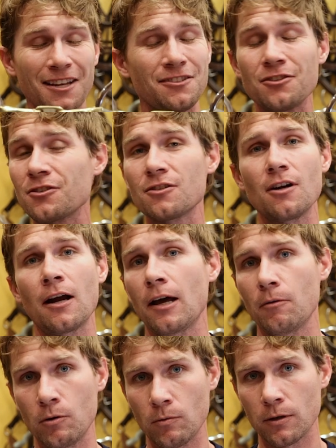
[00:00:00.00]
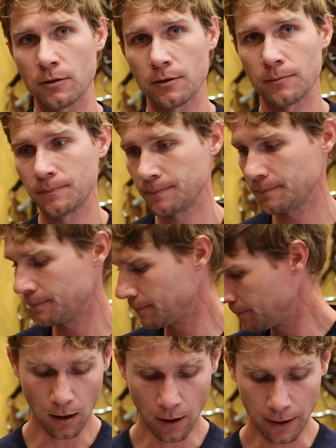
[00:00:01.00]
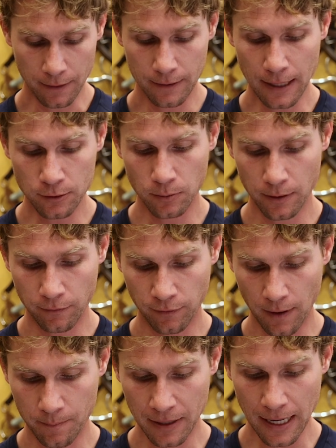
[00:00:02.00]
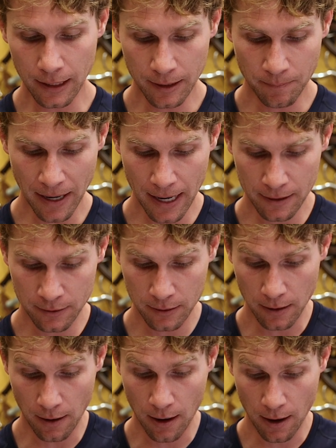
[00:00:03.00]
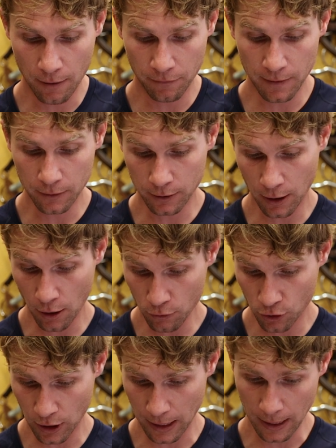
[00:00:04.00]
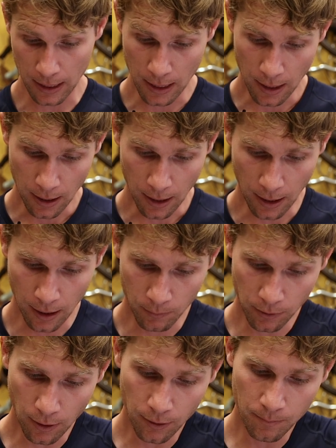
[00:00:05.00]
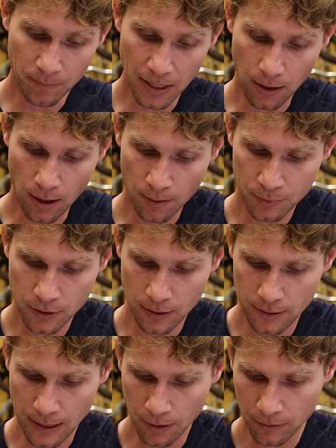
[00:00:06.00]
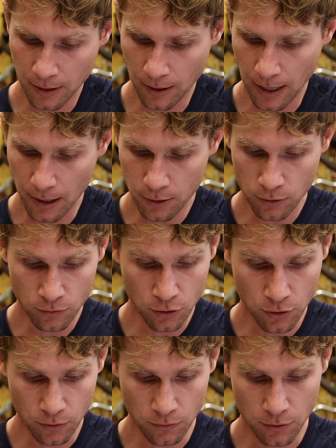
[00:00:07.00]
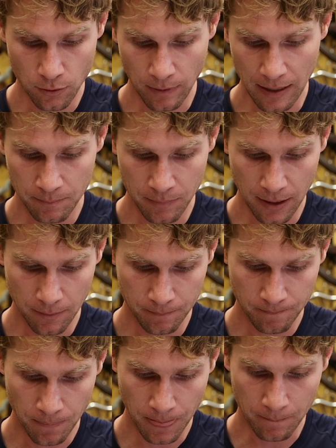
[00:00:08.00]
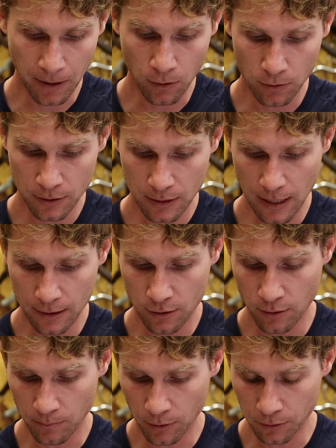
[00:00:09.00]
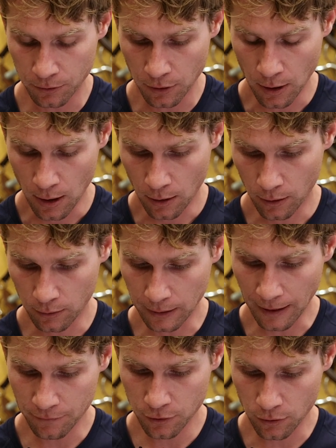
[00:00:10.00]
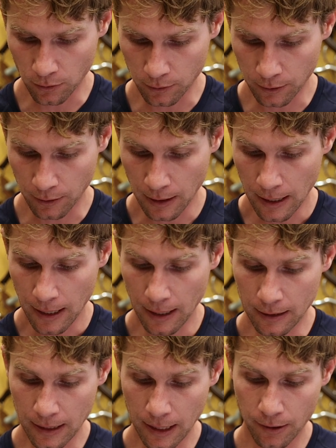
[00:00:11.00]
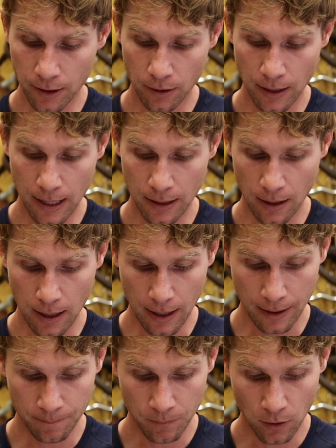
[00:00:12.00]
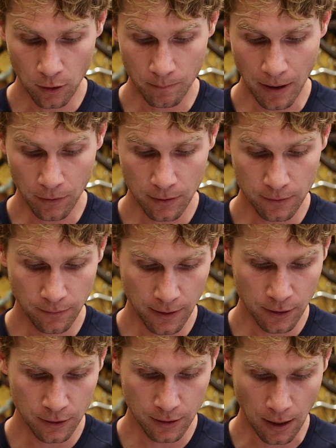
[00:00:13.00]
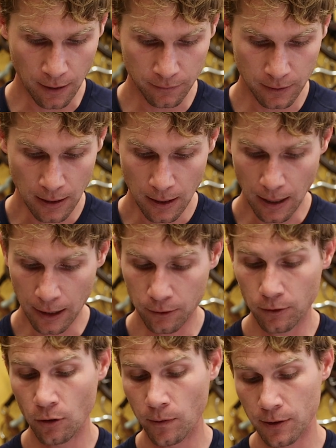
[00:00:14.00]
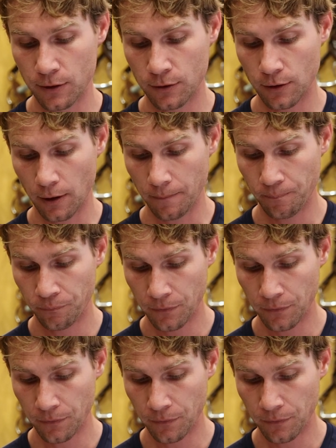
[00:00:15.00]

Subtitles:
That's just not how it works. All right, the next one from Kelly Pass, Field Coaching. With all the bit options out there, how do you choose the right bit? My horse tends to bulge her left shoulder and carry her head high. Her mouth is very soft. I don't know where to start.